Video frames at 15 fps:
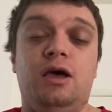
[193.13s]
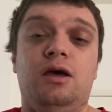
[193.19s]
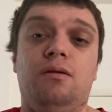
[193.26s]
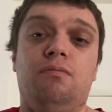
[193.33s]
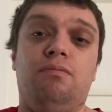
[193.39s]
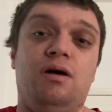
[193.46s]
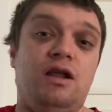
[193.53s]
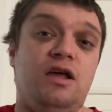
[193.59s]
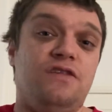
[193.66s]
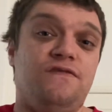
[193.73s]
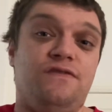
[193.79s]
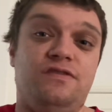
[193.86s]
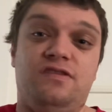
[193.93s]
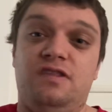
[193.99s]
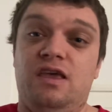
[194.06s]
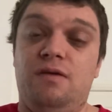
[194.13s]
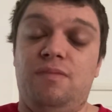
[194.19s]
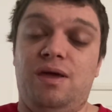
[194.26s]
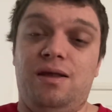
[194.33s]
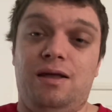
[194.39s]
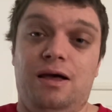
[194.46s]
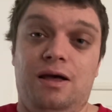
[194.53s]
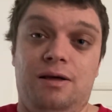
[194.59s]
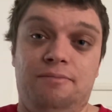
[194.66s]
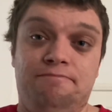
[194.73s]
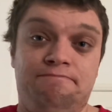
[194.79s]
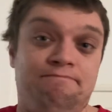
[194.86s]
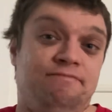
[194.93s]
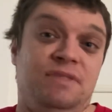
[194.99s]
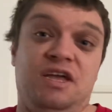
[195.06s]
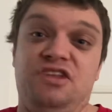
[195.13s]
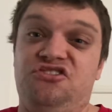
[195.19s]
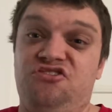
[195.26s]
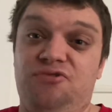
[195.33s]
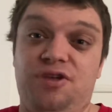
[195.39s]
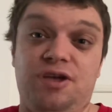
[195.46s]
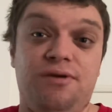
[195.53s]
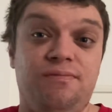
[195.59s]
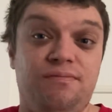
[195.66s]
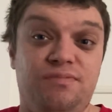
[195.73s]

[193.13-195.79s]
But as for today, man, Nigeria,